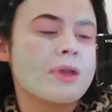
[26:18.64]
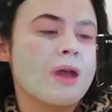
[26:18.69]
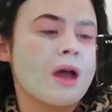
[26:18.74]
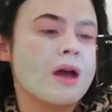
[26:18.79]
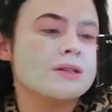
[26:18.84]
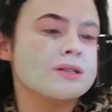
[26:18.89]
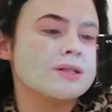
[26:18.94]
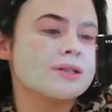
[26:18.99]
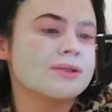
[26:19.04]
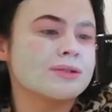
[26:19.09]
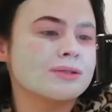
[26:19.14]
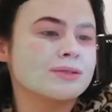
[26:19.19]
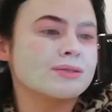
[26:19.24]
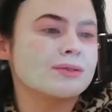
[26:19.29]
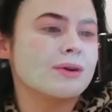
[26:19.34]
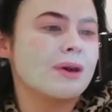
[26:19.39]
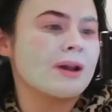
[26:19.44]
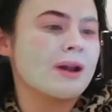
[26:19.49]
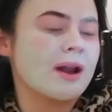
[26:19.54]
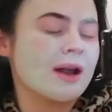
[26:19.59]

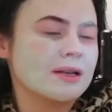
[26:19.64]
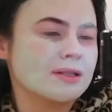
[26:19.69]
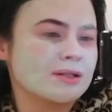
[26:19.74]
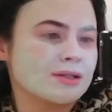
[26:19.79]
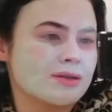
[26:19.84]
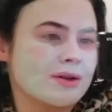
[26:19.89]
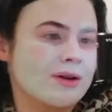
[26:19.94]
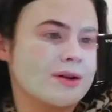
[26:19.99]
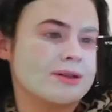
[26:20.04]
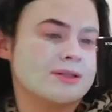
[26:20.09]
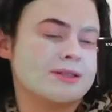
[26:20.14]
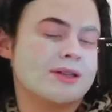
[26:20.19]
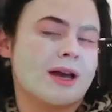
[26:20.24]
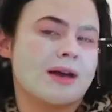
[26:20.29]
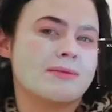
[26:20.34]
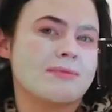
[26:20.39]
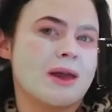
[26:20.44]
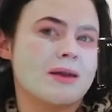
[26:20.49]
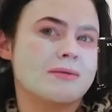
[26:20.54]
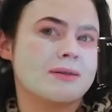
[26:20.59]
until next
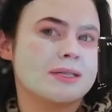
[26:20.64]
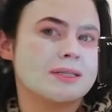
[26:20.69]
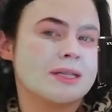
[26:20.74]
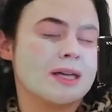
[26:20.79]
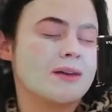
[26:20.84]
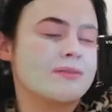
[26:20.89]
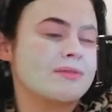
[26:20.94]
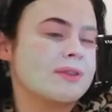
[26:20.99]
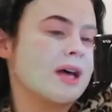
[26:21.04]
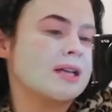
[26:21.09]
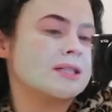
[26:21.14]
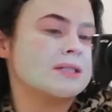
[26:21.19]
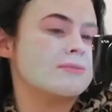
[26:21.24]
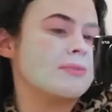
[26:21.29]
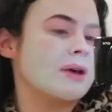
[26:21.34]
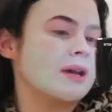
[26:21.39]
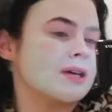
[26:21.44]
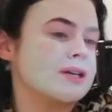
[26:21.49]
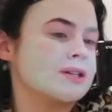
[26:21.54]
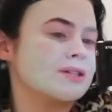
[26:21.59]
Thursday, maybe see if that's a
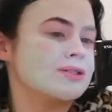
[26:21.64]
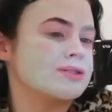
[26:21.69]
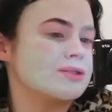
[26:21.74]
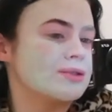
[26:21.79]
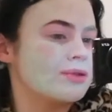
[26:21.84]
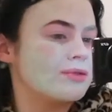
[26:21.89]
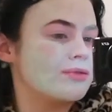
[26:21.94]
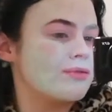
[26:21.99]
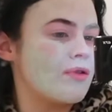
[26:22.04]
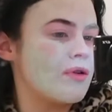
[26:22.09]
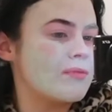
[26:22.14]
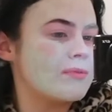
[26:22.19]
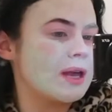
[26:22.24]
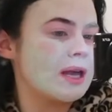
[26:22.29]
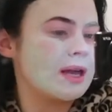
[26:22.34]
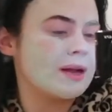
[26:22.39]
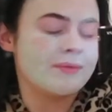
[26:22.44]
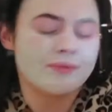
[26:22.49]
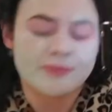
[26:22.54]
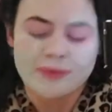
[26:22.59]
better suit for
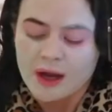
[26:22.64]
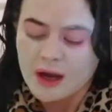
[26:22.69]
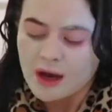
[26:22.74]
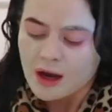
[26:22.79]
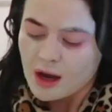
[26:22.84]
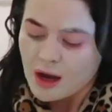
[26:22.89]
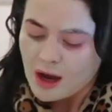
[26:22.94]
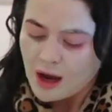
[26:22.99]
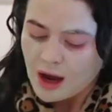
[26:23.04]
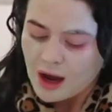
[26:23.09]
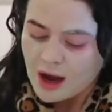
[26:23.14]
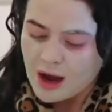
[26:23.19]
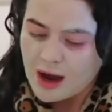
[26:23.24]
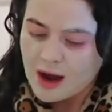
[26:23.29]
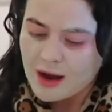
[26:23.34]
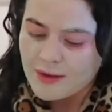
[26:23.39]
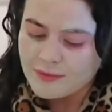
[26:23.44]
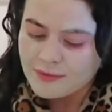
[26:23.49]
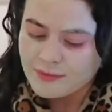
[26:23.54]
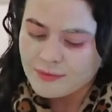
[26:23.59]
me.
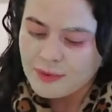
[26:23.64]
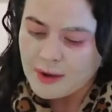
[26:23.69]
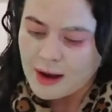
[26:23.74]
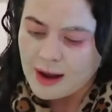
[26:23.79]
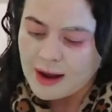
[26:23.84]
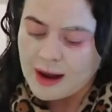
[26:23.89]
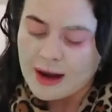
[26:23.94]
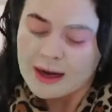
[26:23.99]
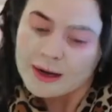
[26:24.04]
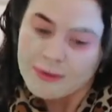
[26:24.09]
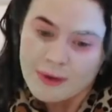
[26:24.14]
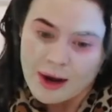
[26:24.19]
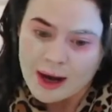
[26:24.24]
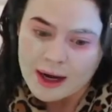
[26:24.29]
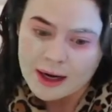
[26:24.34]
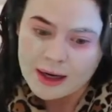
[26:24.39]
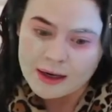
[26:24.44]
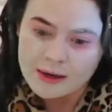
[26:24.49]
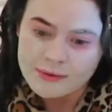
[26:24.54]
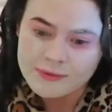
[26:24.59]
Um, but
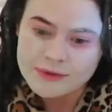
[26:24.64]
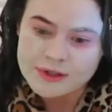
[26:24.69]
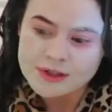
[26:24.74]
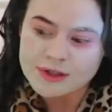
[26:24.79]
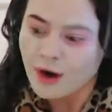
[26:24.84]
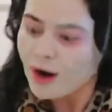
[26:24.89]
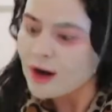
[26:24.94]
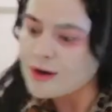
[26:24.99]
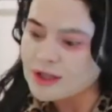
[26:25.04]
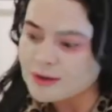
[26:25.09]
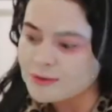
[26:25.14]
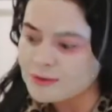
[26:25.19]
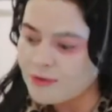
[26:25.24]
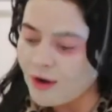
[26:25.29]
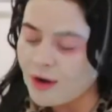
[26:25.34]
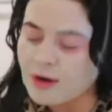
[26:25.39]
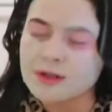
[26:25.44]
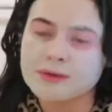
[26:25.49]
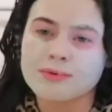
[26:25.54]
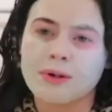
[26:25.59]
anyway, sorry this
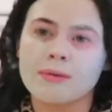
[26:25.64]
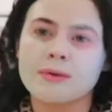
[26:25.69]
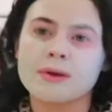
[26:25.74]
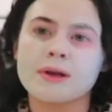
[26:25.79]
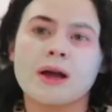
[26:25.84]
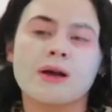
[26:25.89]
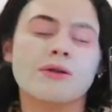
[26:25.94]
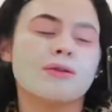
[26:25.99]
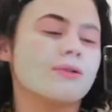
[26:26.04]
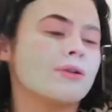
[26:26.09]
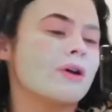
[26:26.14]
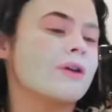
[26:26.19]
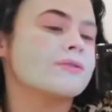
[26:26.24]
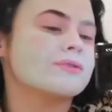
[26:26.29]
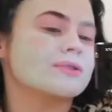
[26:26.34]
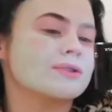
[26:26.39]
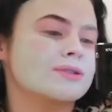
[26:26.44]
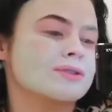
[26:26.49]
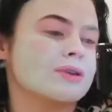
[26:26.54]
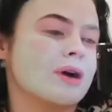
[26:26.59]
vlog was probably like all
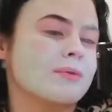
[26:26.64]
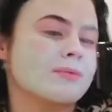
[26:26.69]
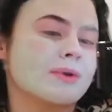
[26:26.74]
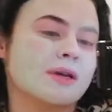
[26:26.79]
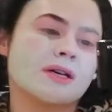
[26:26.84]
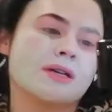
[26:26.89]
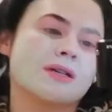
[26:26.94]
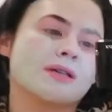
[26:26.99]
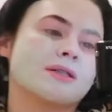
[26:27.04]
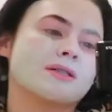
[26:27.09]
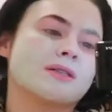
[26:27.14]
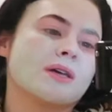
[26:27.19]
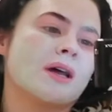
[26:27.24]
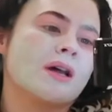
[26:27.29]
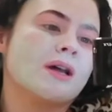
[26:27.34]
over the shop because